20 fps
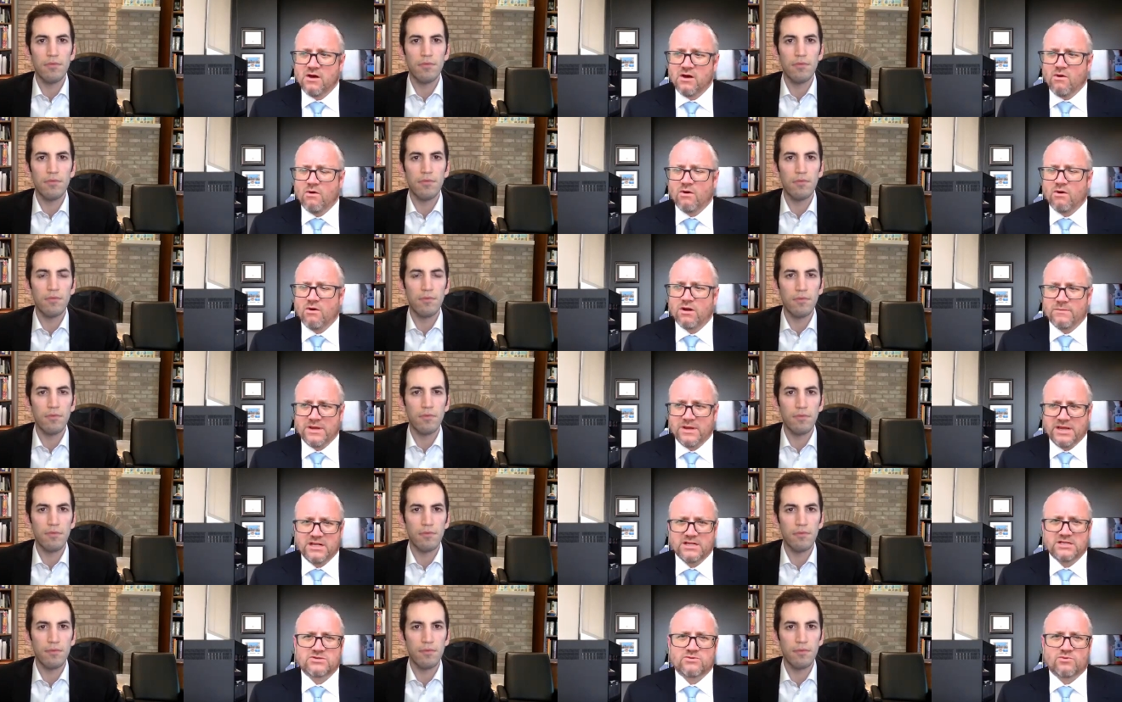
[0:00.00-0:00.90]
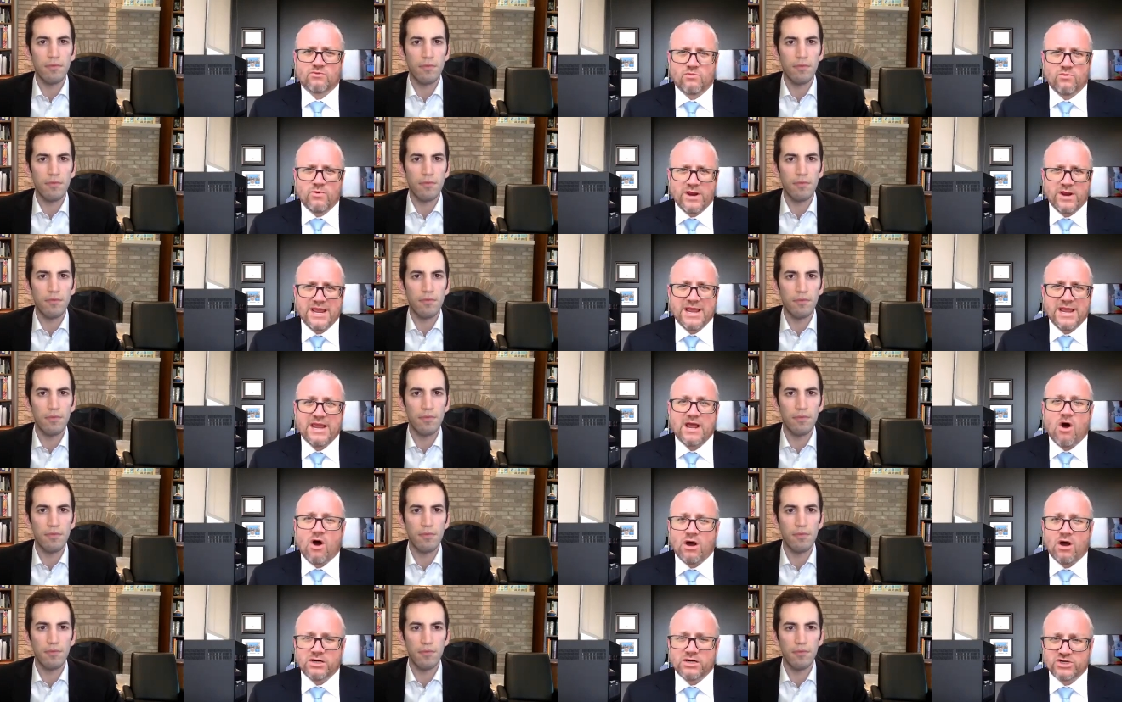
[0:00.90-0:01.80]
Speaker 1: or it means
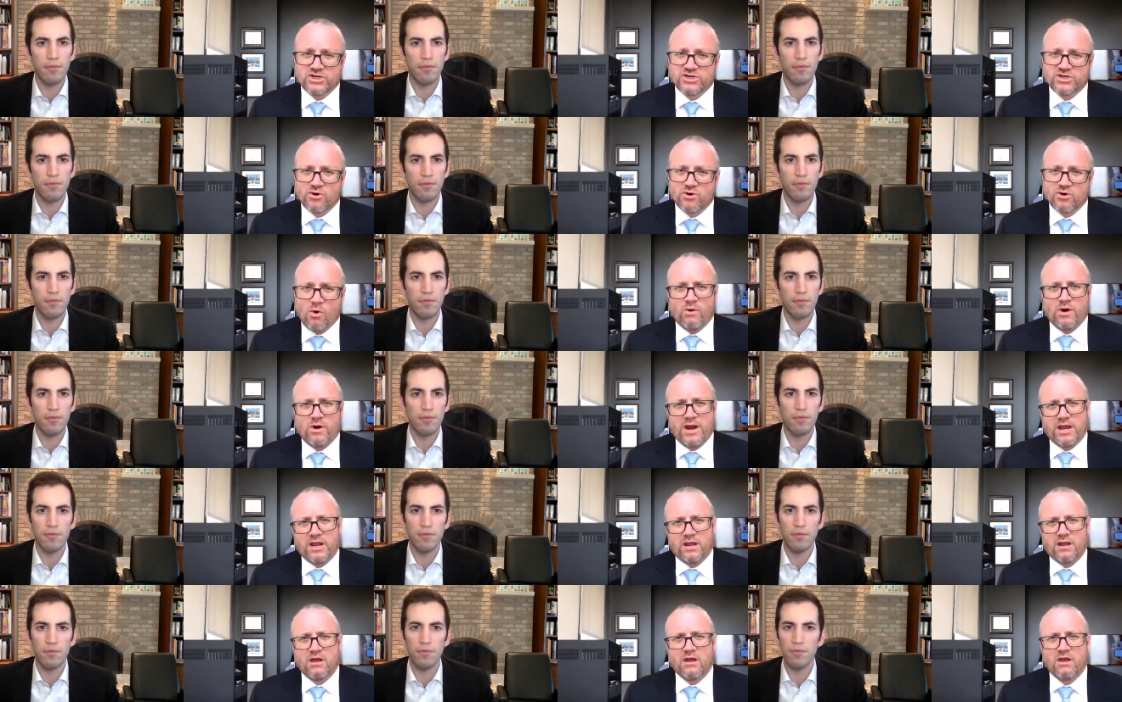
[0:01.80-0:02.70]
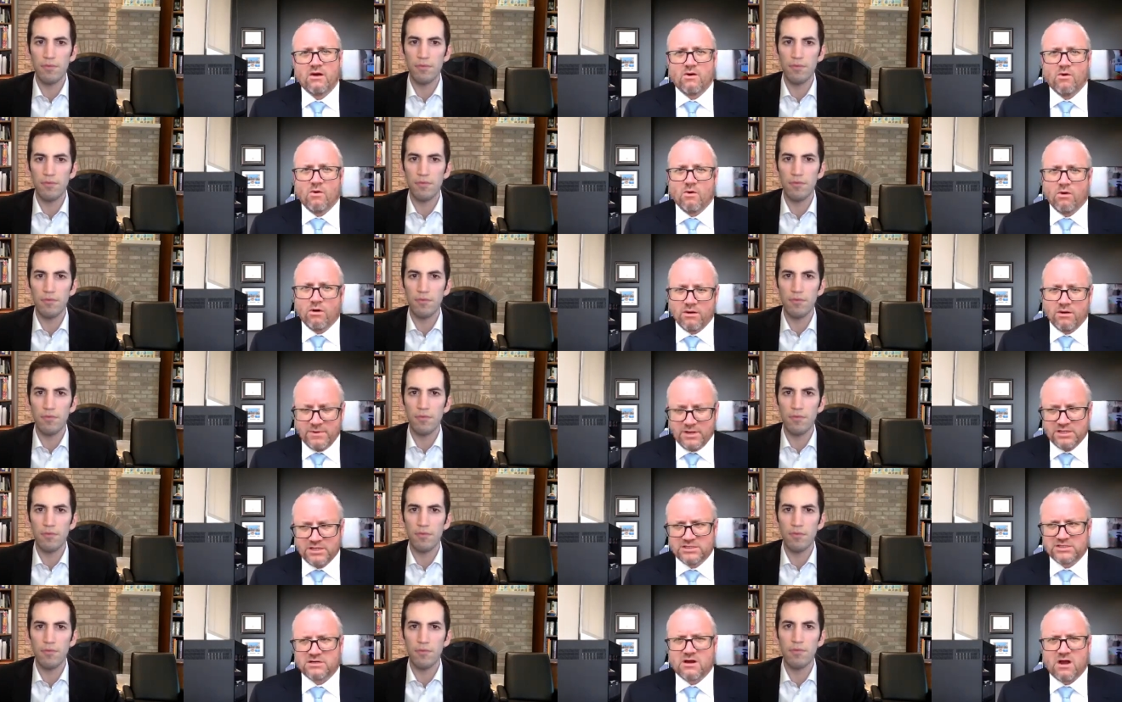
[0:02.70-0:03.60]
re-onshoring or it
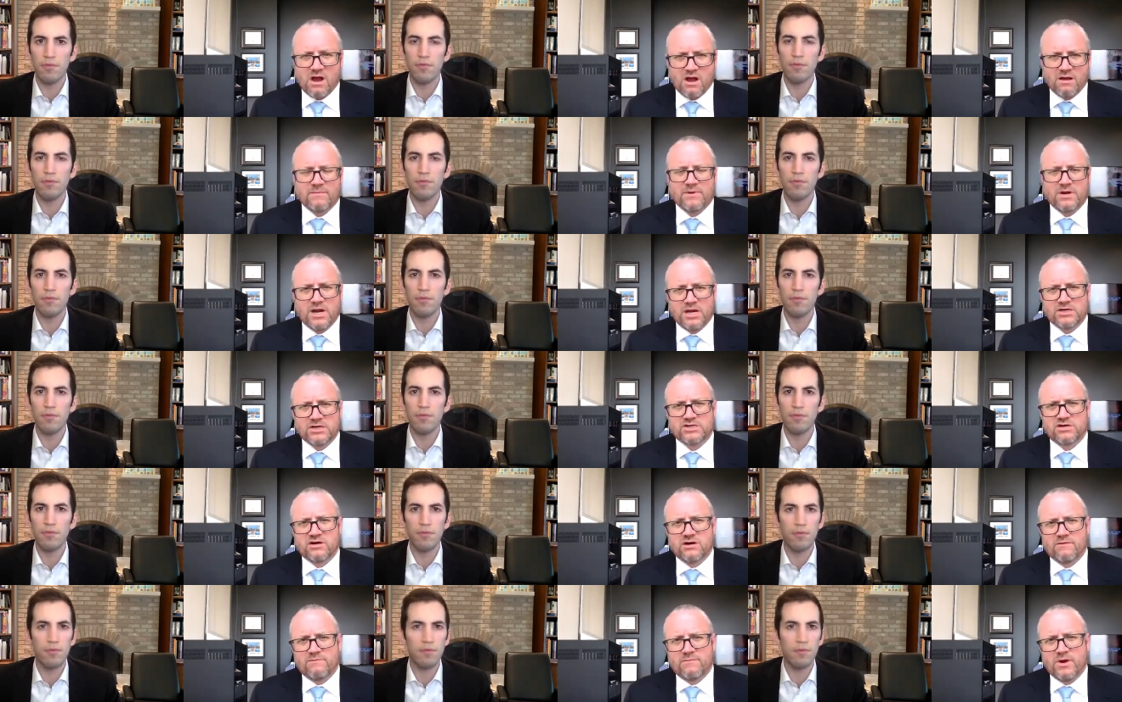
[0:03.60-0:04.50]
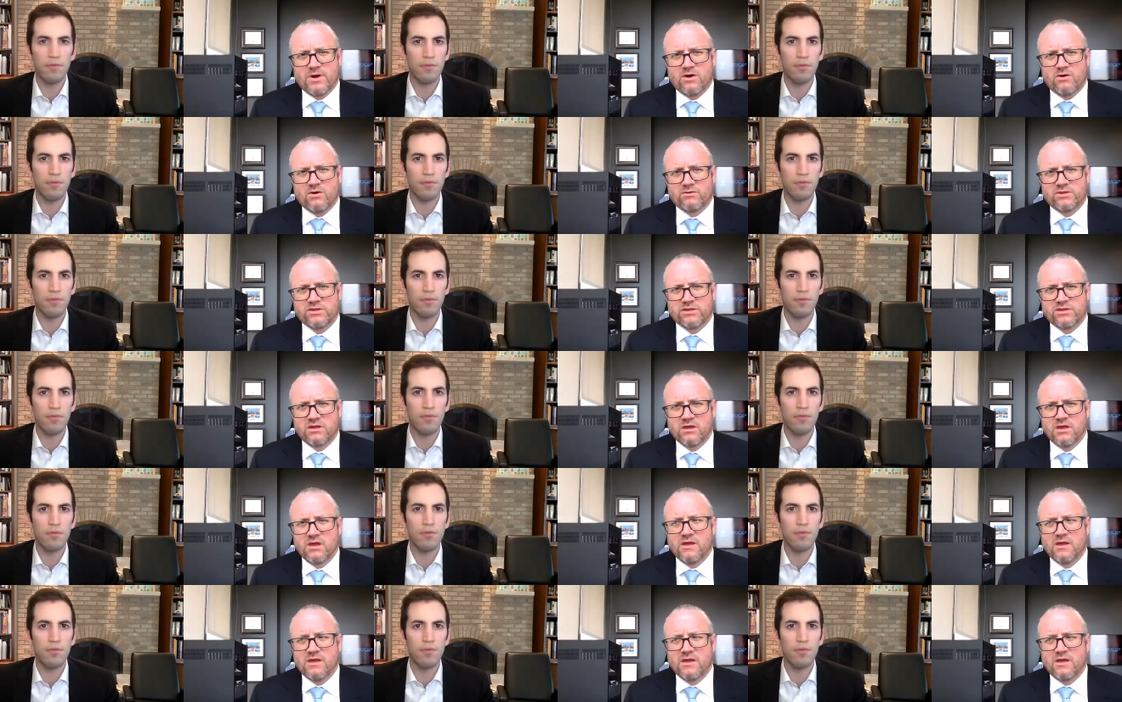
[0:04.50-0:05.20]
means a combination of both